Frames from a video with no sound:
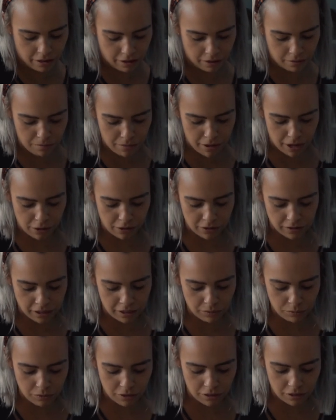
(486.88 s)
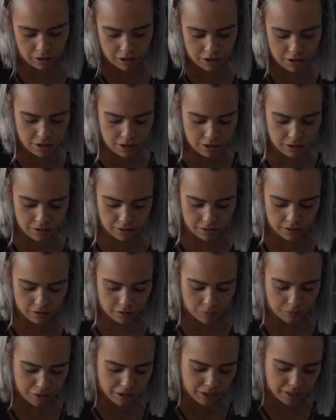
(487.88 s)
and meld in with the onions and the
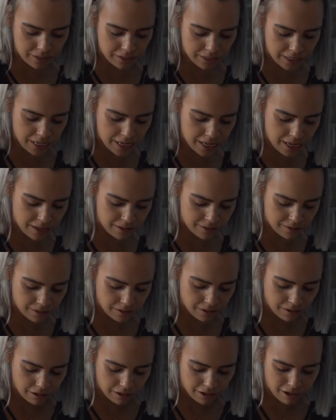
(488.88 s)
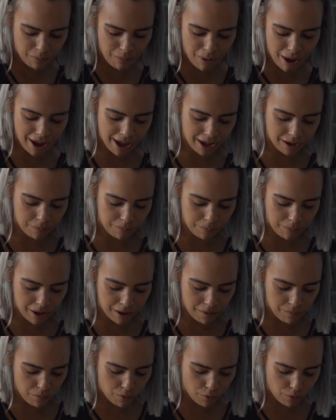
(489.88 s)
spices. I might add a
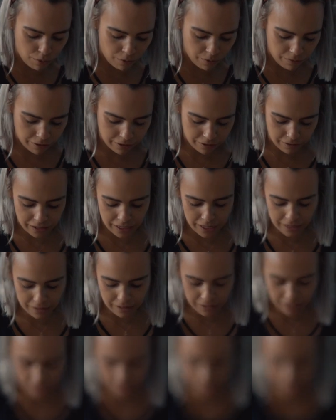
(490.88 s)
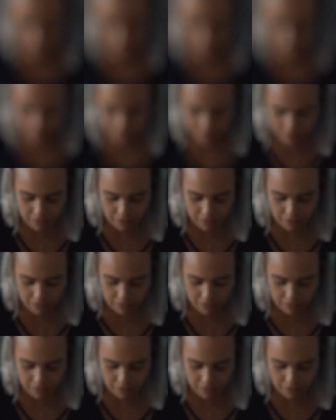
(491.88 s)
bit more of the seasoning.